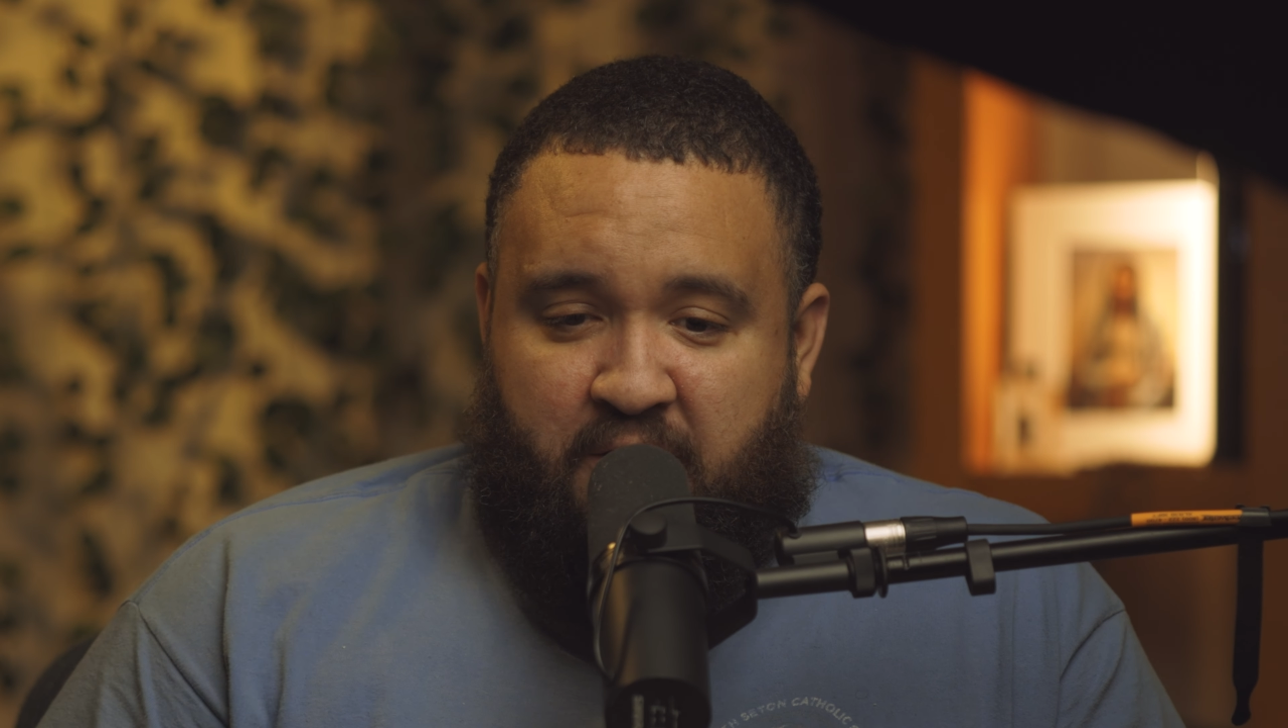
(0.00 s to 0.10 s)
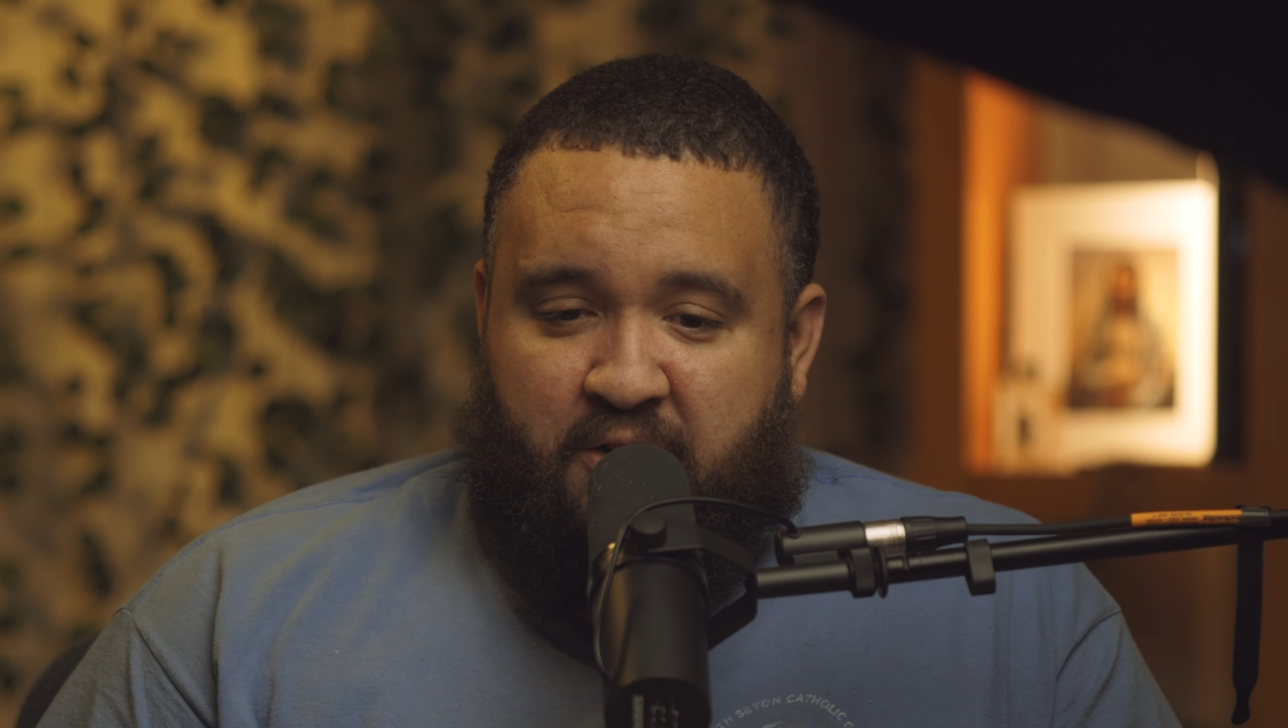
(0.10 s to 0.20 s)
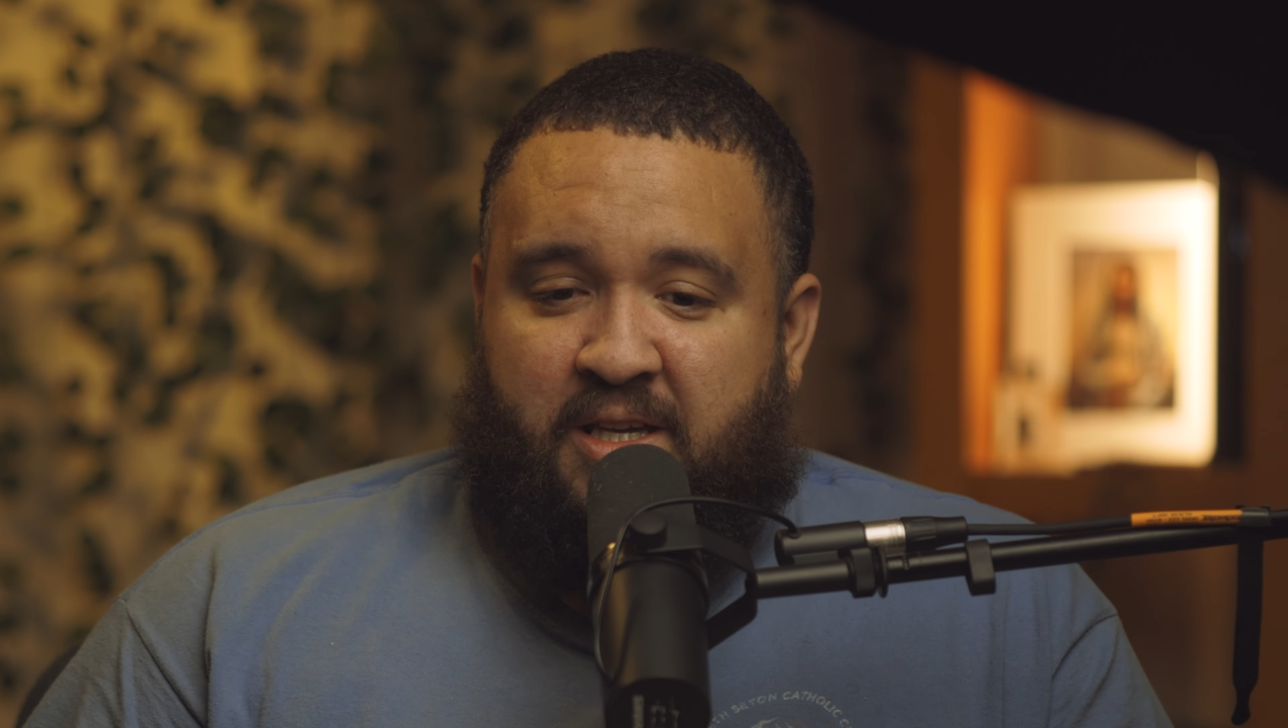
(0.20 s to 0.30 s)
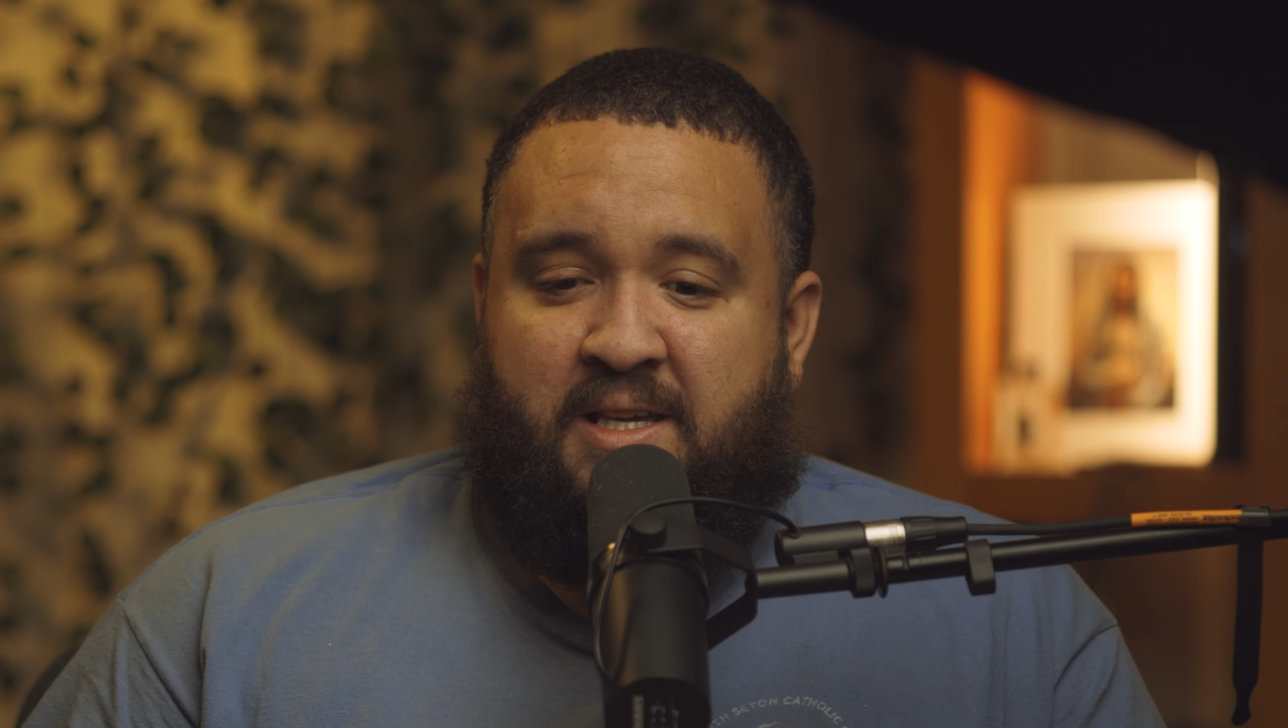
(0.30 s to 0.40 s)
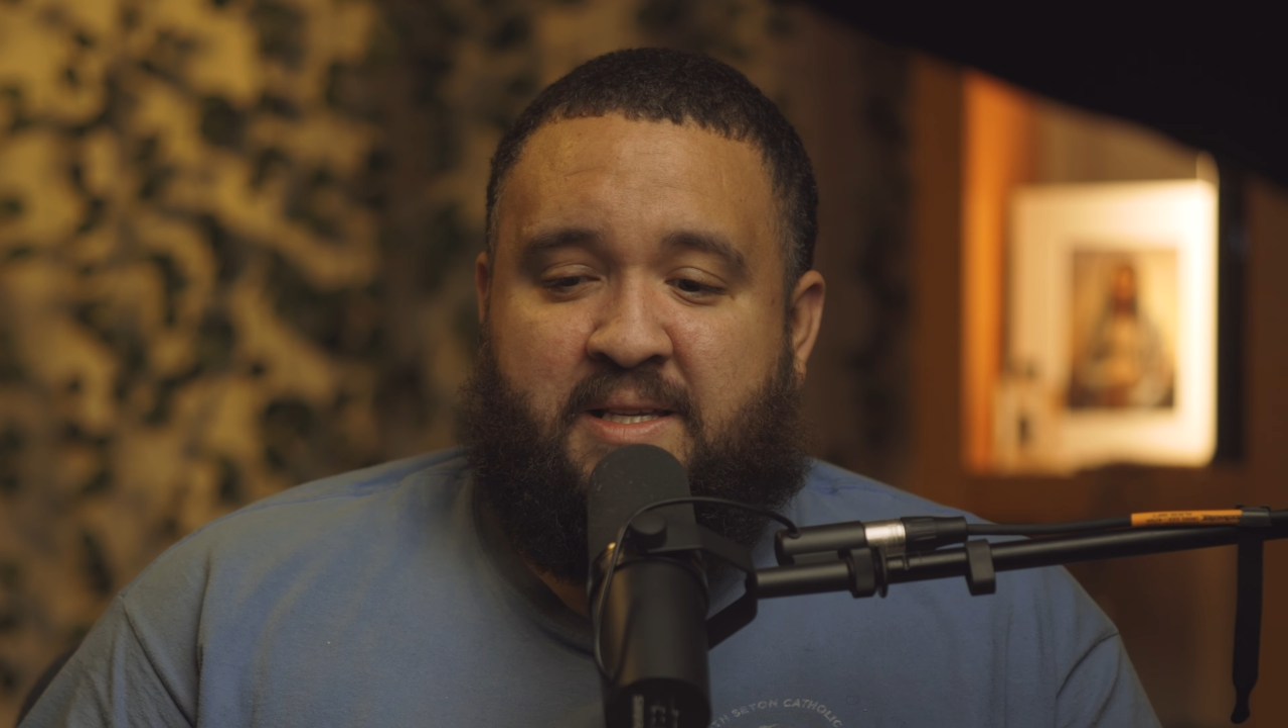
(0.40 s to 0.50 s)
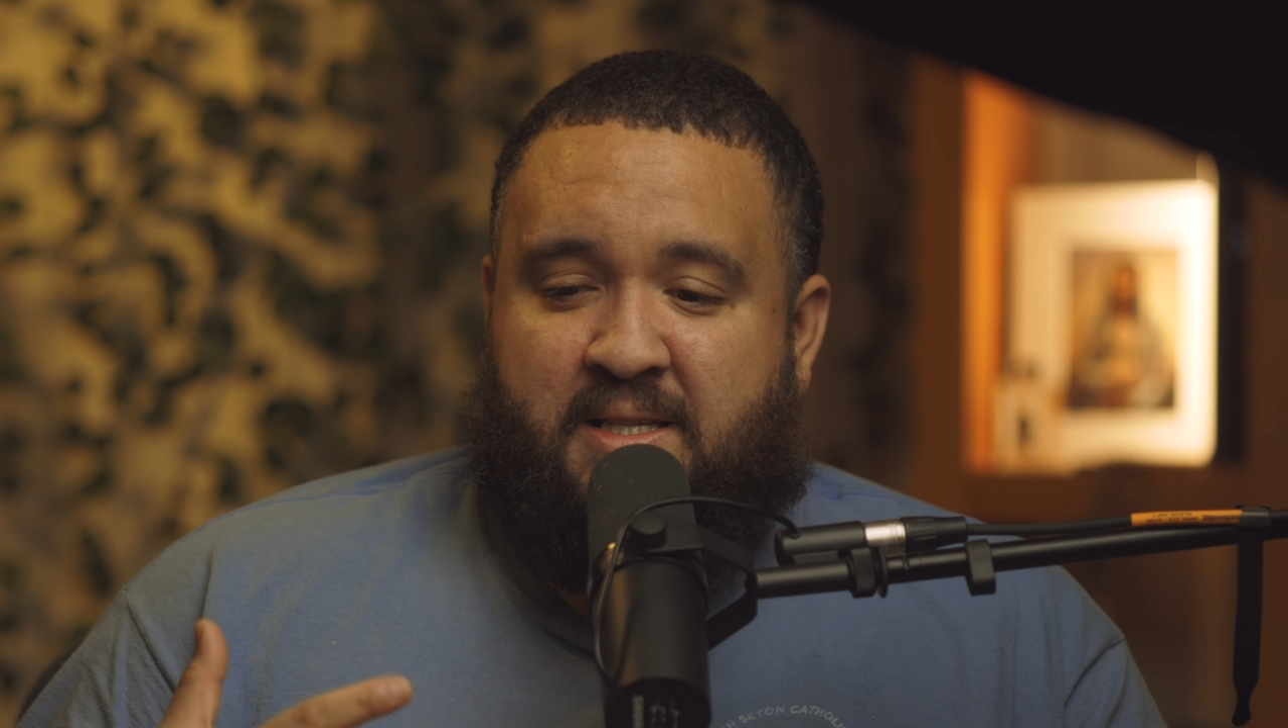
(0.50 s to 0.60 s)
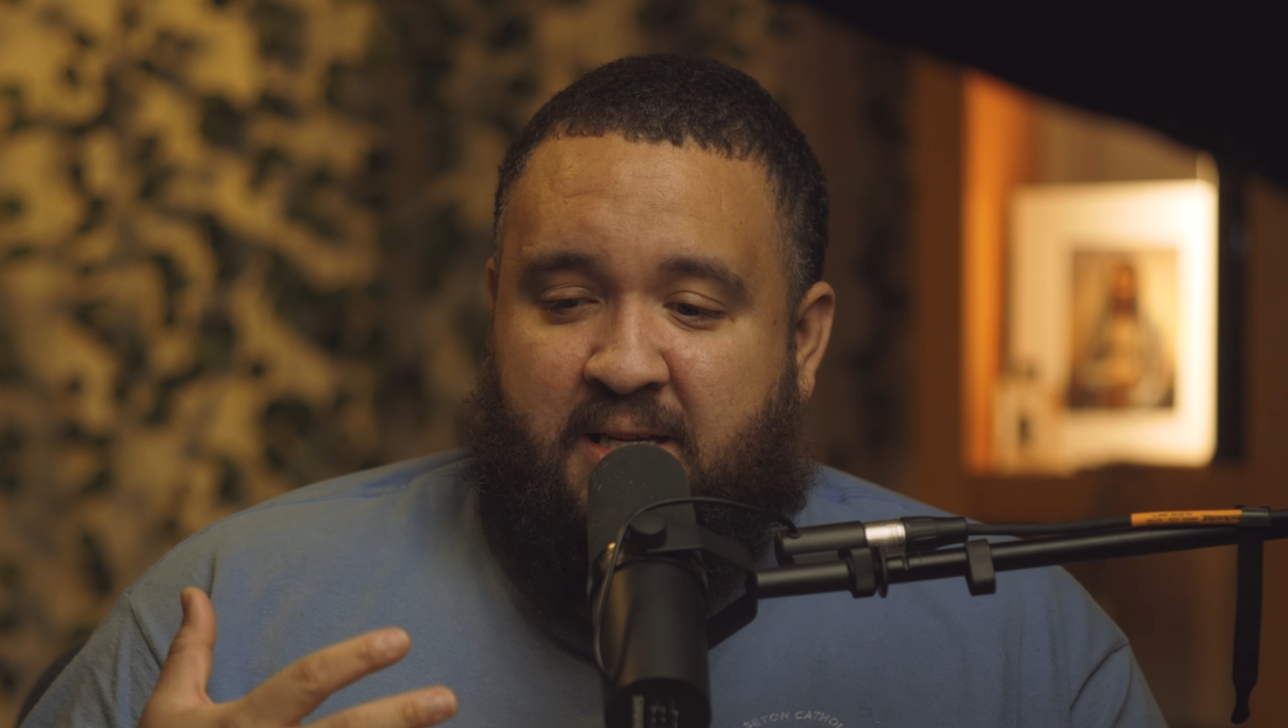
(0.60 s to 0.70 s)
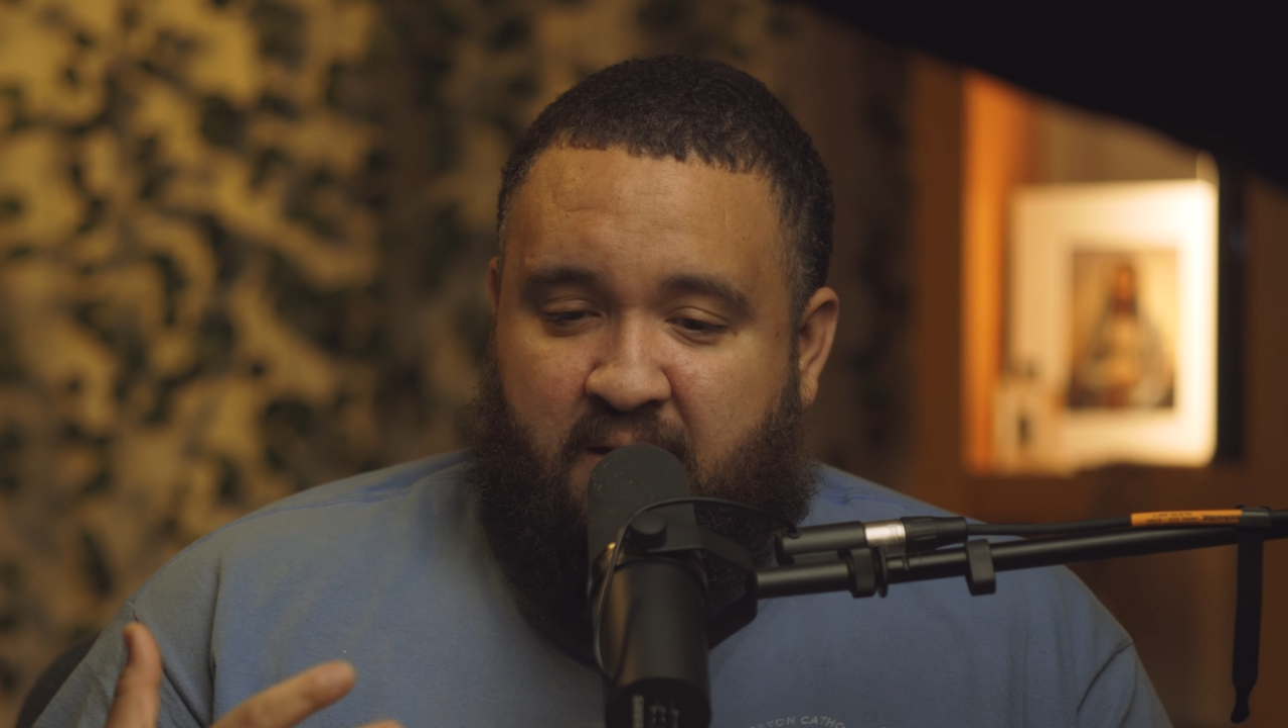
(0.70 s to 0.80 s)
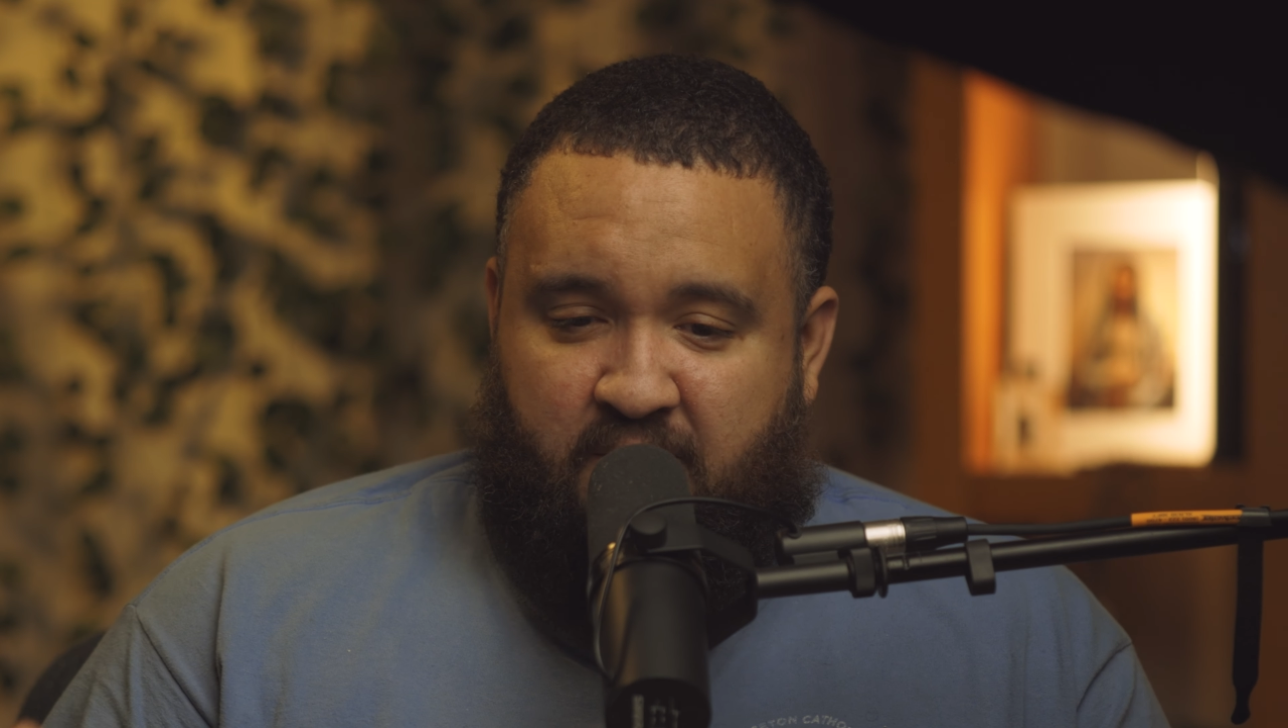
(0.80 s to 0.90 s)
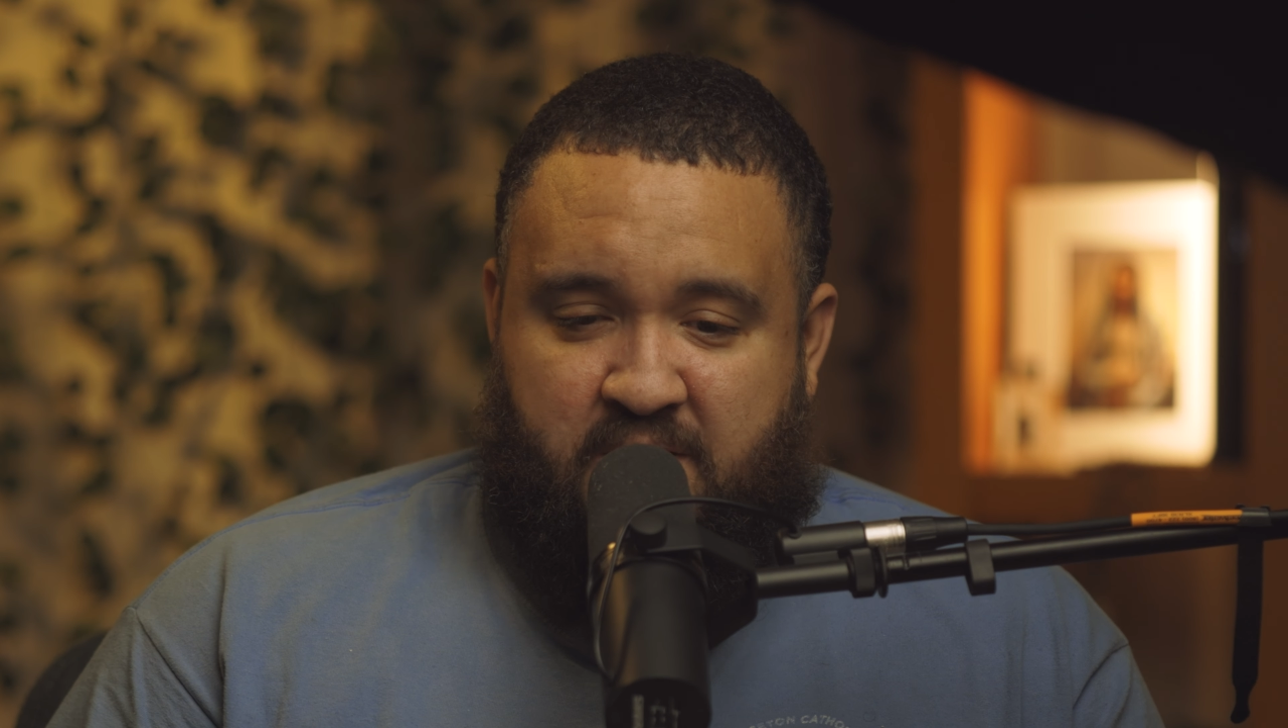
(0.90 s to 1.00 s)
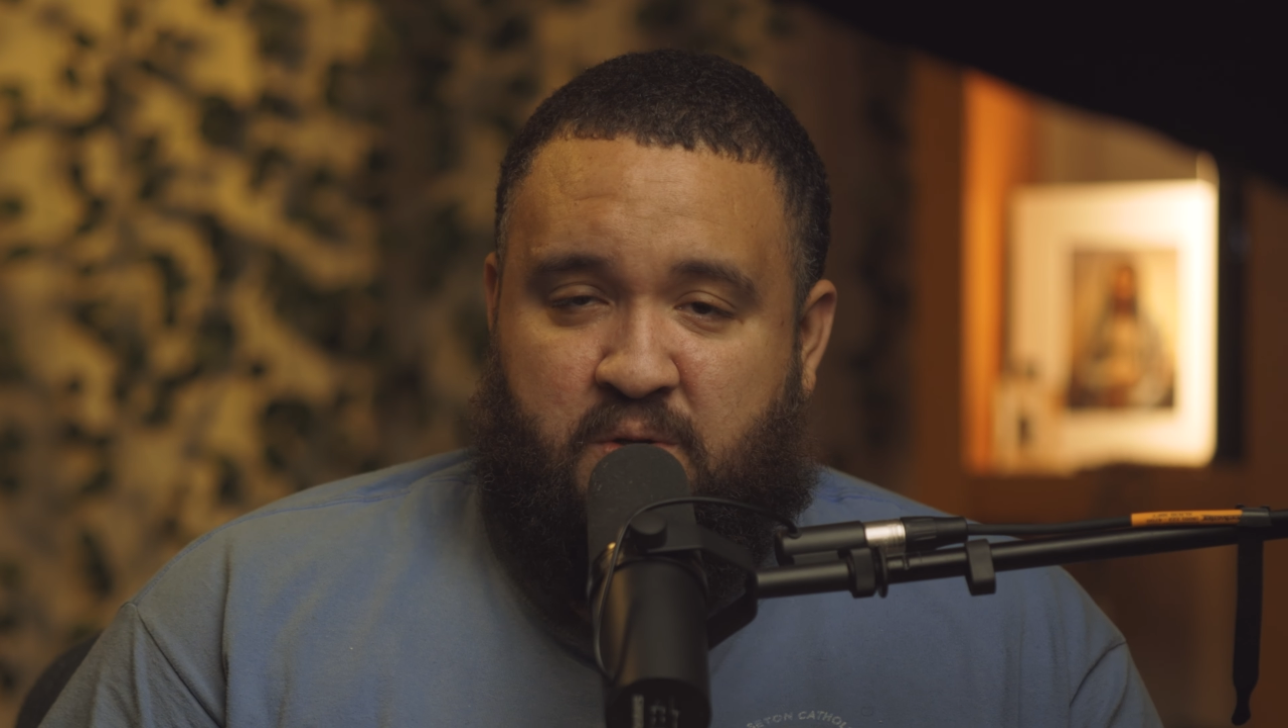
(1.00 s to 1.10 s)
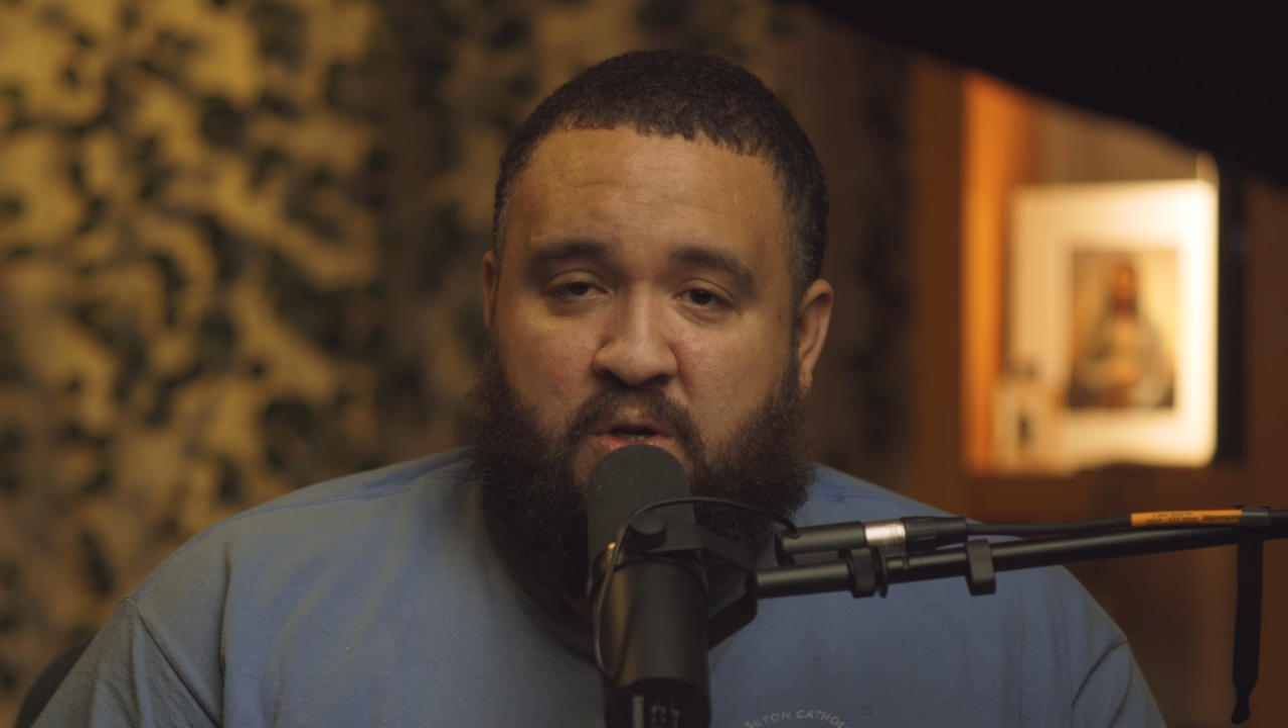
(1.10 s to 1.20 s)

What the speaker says: you're easy to give into,